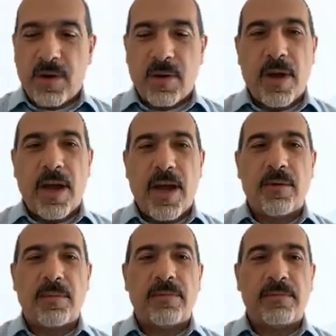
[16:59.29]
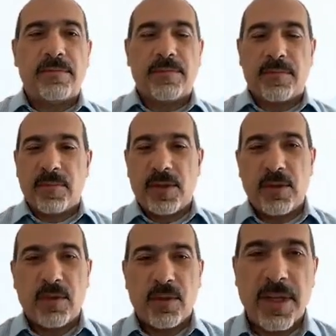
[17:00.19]
about how
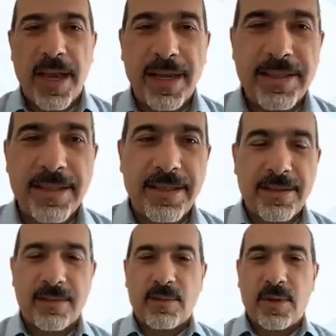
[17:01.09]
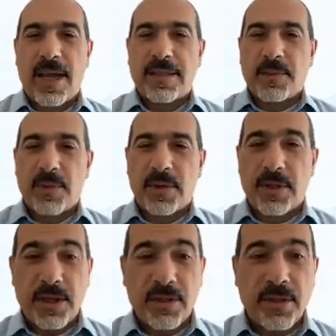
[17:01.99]
zero trust access with asset
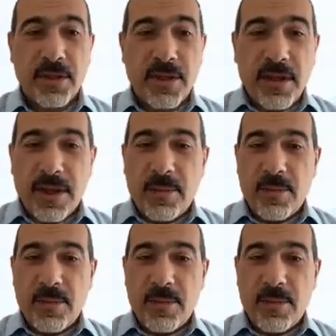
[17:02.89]
protection can be